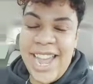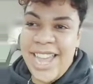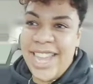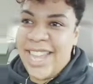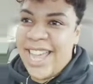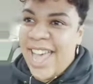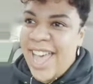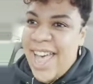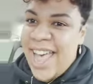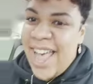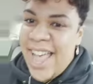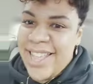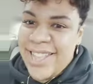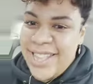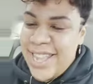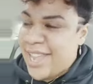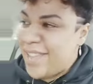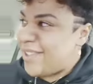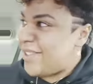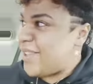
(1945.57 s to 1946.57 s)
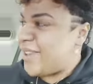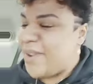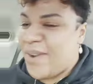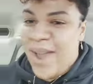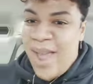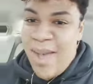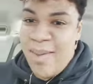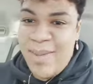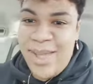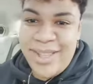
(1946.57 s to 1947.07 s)
Hey guys,
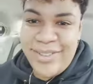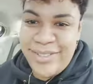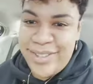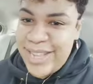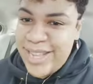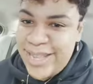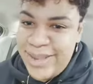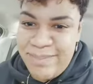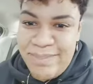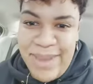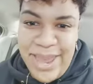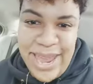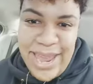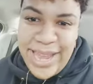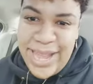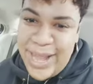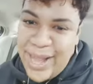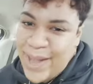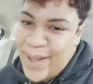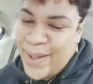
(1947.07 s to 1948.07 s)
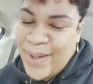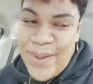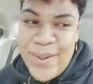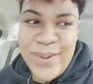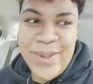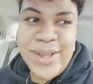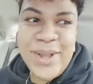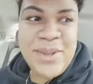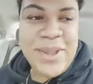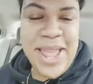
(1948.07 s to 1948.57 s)
Instagram is just being a
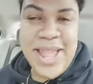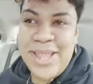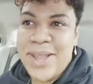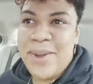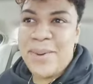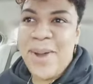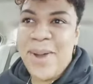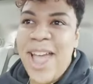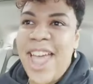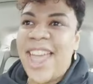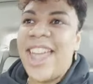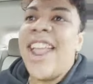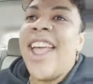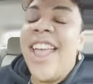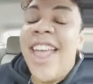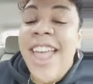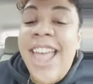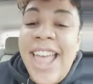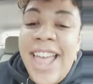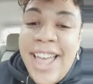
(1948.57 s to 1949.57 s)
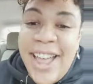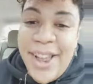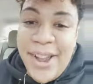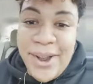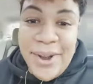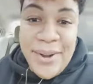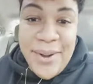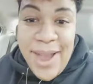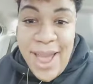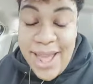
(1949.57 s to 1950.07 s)
hoe, so that's all right.
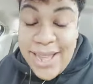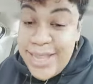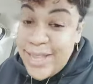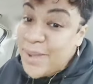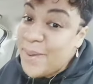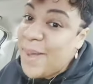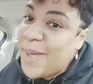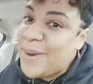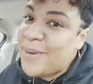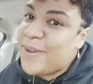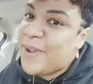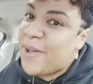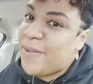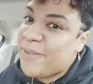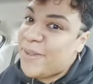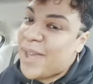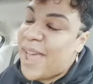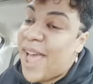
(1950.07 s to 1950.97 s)
All right, so I don't know if you